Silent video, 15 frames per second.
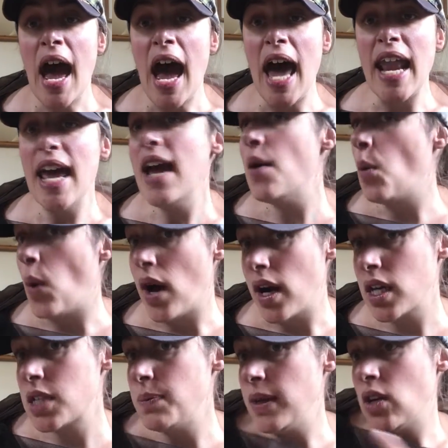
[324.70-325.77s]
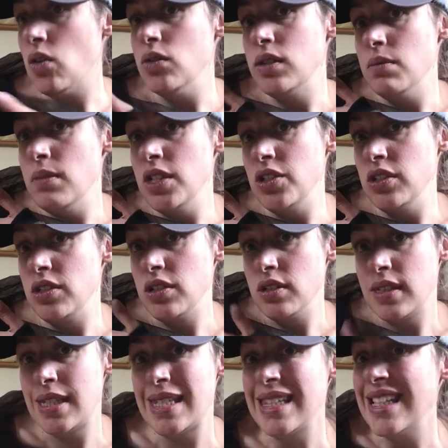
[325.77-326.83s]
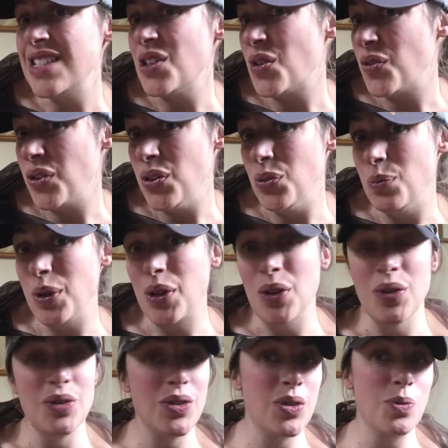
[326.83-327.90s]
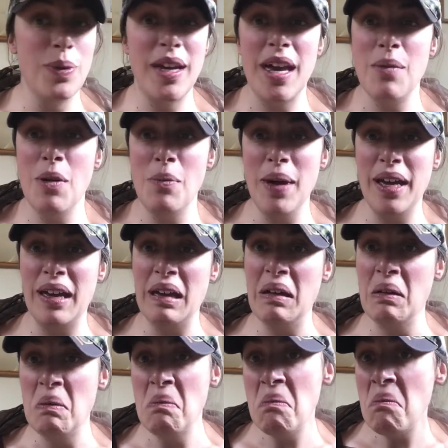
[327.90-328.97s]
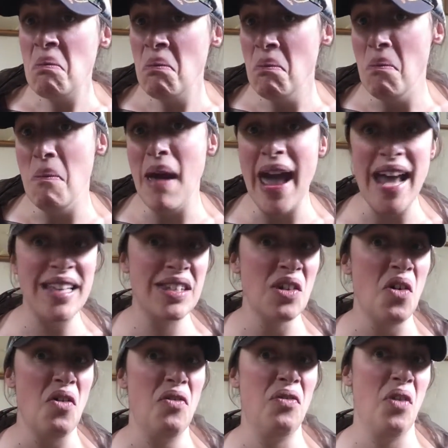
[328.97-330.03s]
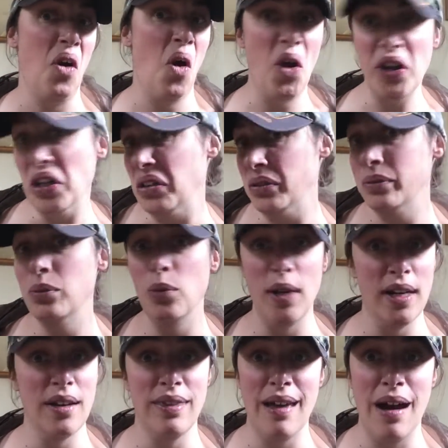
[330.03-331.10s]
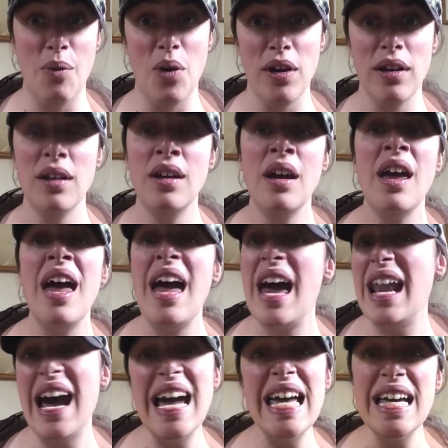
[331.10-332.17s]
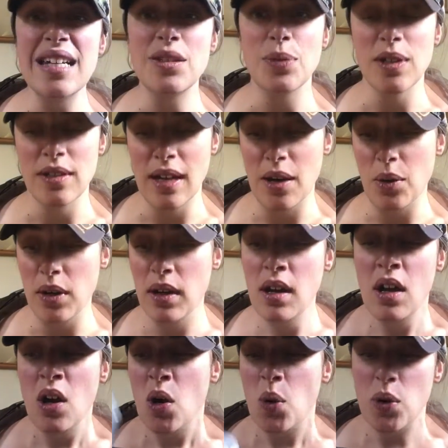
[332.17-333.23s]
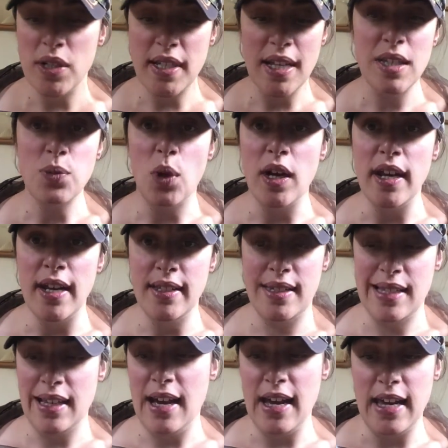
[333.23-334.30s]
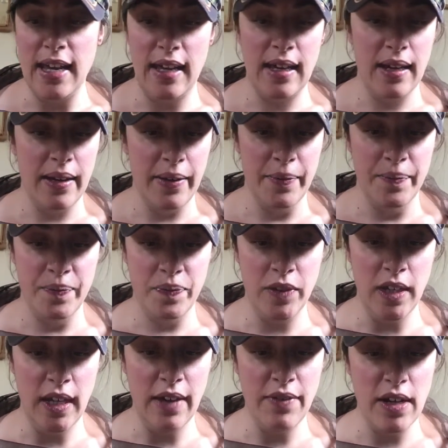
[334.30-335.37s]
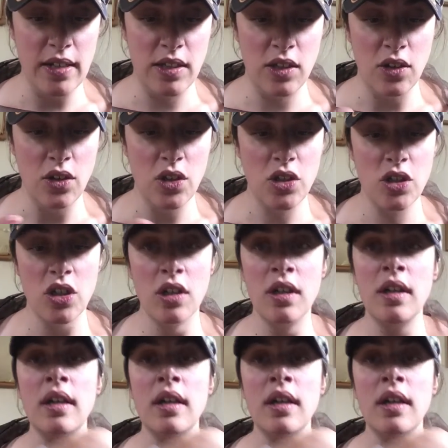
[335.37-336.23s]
and it worked because the midges just slid off you because you became a big mess of oil wearing that one, and I hated wearing that one. Whereas this one, it's like, you give it a scoosh,